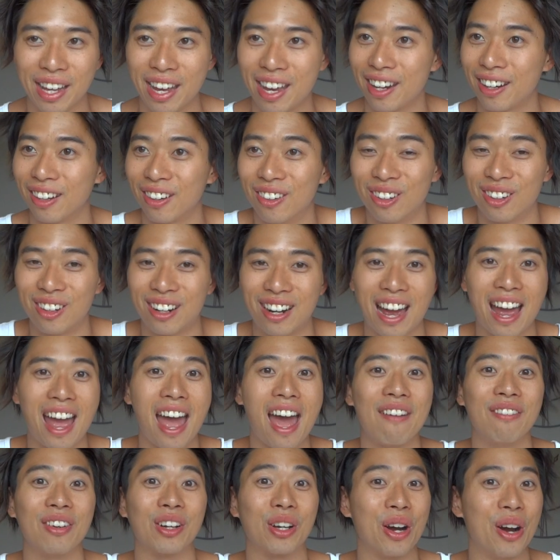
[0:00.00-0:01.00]
head, or I
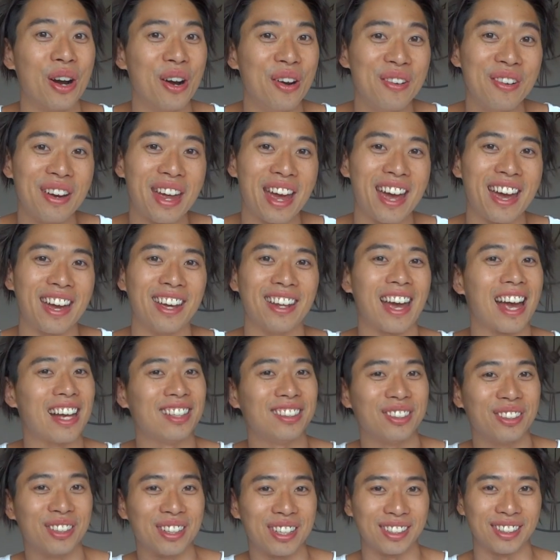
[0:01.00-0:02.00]
have a cone head,
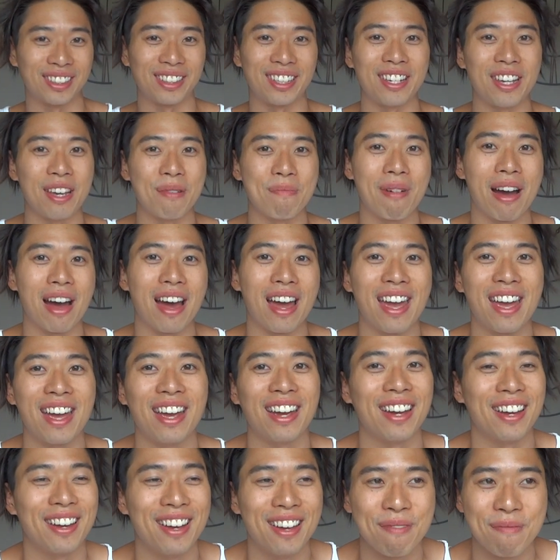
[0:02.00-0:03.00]
as you can see in
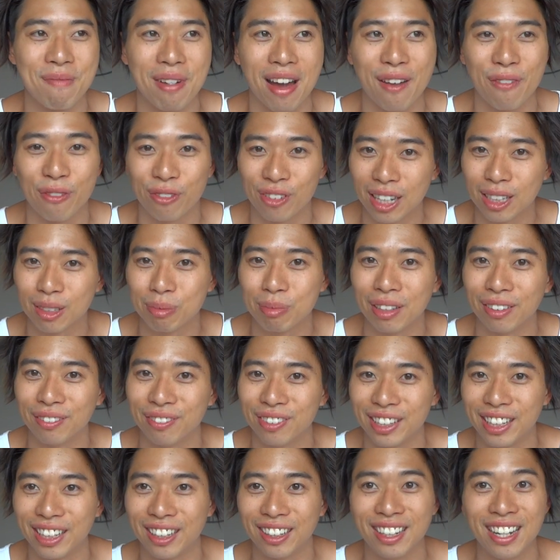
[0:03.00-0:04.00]
my Flex Belt
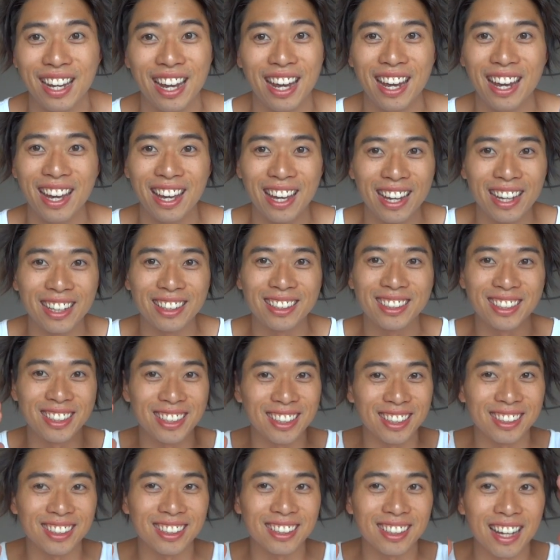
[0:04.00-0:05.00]
video. It's
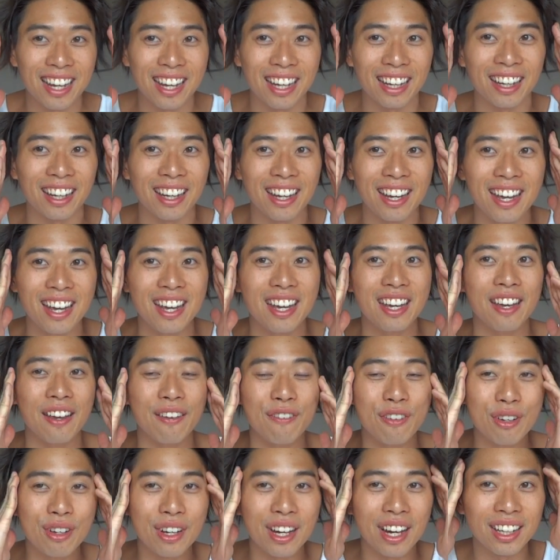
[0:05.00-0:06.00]
just like,
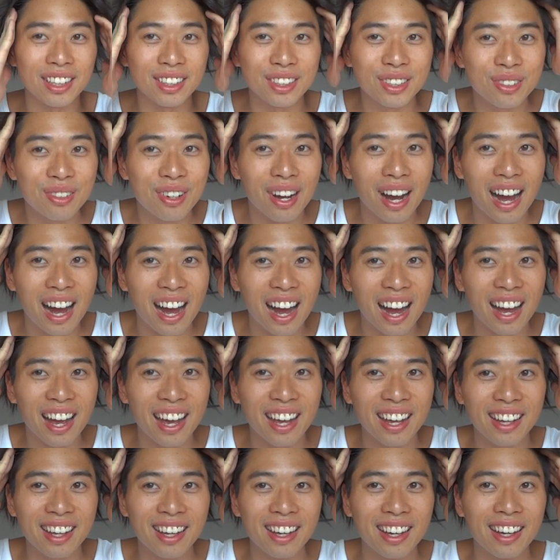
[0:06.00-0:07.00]
if you cut too
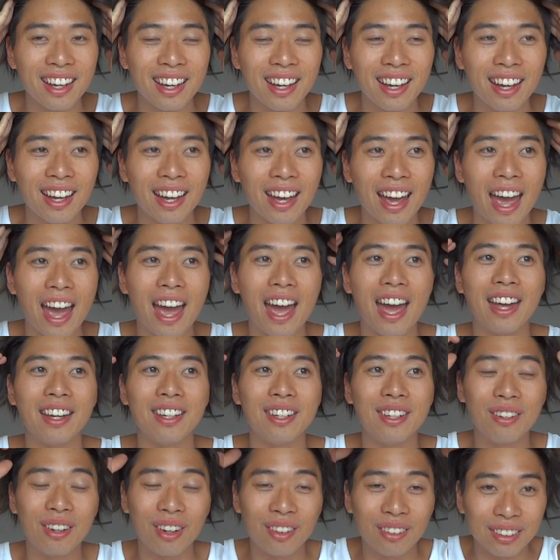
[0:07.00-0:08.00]
high
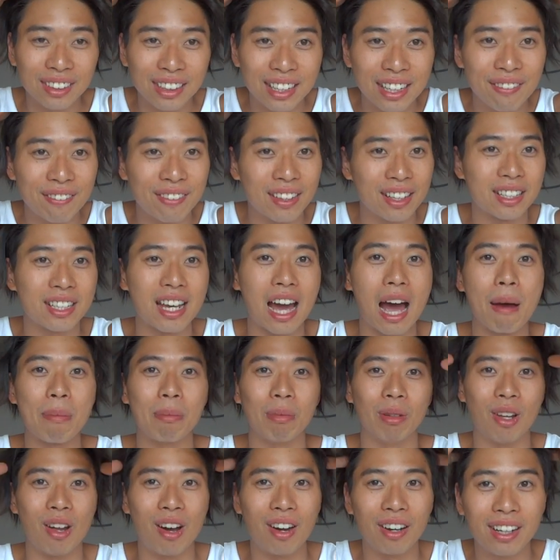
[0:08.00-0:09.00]
and you don't leave the
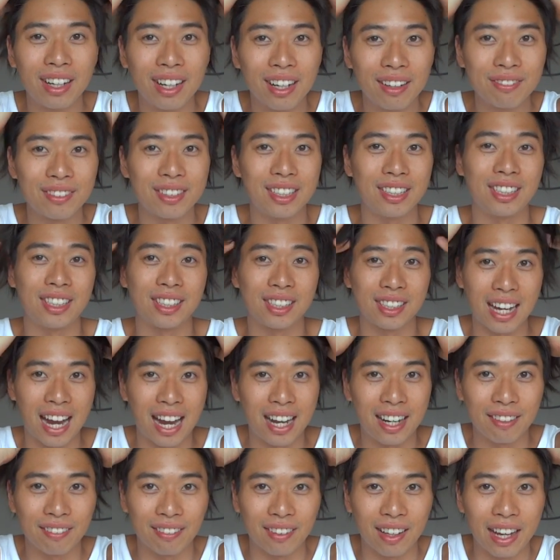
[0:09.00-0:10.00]
top long enough to just
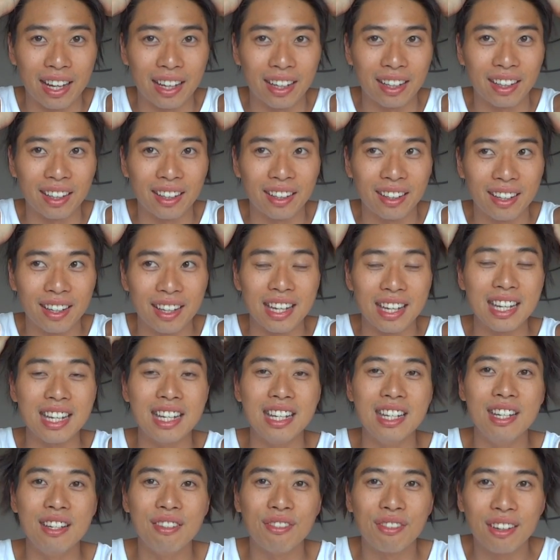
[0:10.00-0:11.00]
kind of like
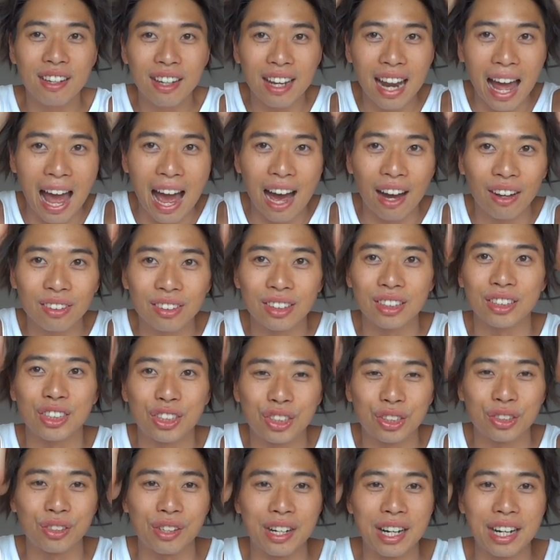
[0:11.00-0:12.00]
even out the
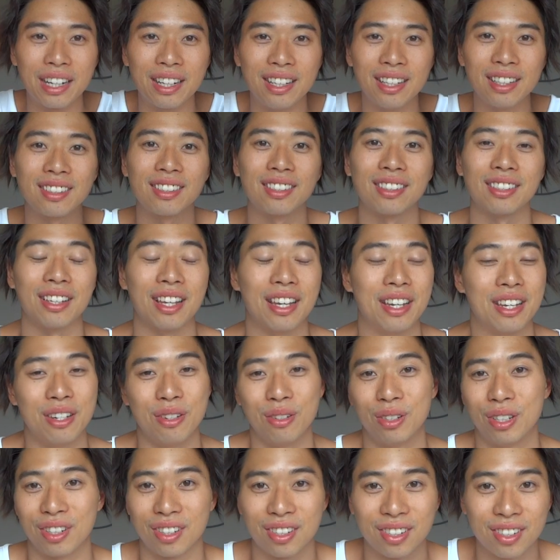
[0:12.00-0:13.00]
straightness,
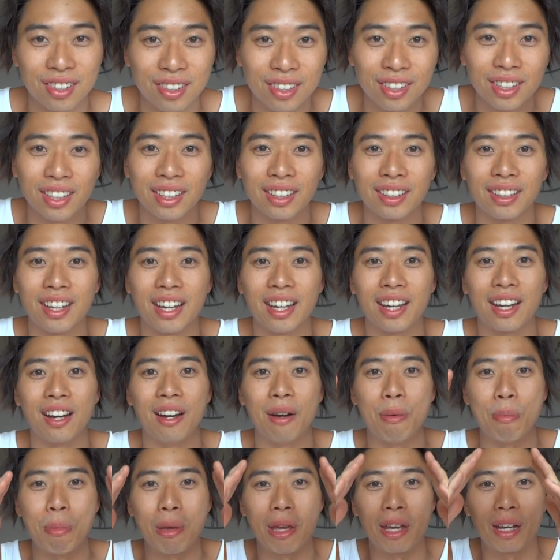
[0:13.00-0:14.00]
you just look like
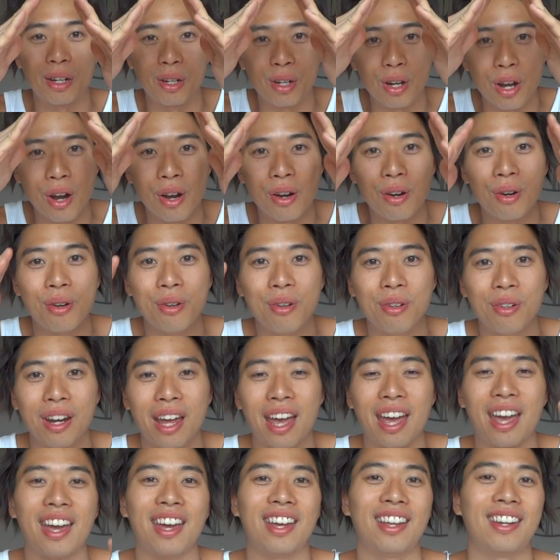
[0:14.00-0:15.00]
a big cone,
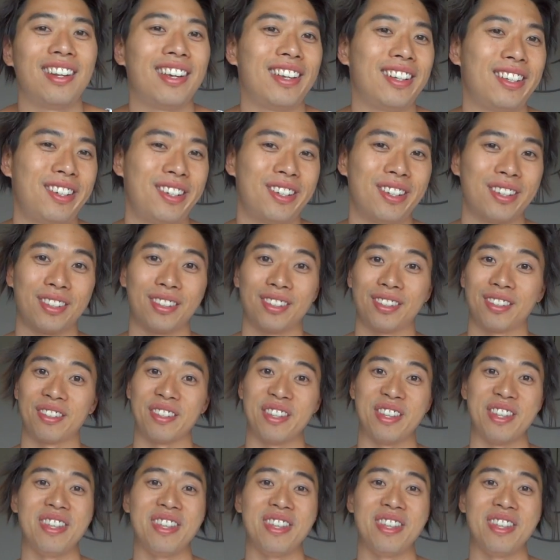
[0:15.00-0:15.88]
and it's just